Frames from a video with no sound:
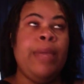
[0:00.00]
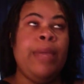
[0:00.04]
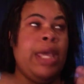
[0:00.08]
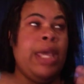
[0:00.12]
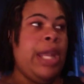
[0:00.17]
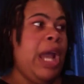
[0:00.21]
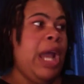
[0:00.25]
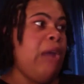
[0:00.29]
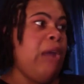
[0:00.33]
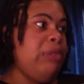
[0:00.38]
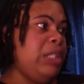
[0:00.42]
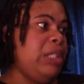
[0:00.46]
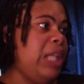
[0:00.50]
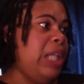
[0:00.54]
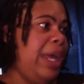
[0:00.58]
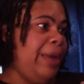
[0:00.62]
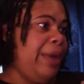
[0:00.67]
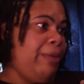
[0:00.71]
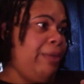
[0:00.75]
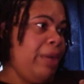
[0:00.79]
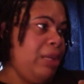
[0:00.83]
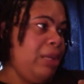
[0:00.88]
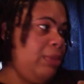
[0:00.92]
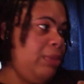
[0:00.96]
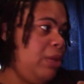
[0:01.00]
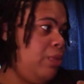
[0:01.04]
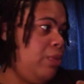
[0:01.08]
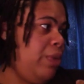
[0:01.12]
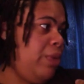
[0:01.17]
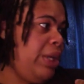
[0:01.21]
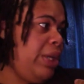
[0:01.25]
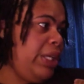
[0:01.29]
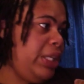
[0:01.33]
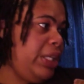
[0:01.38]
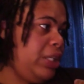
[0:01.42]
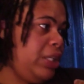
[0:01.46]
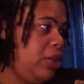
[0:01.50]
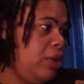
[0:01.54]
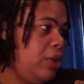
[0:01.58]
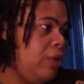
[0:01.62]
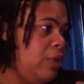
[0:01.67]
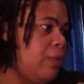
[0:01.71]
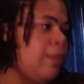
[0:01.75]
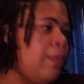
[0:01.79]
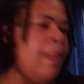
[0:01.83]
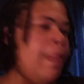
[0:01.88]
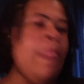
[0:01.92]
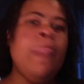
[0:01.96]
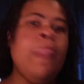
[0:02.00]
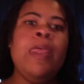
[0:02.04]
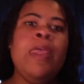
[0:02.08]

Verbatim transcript: And I was like, wait a minute, what did he do?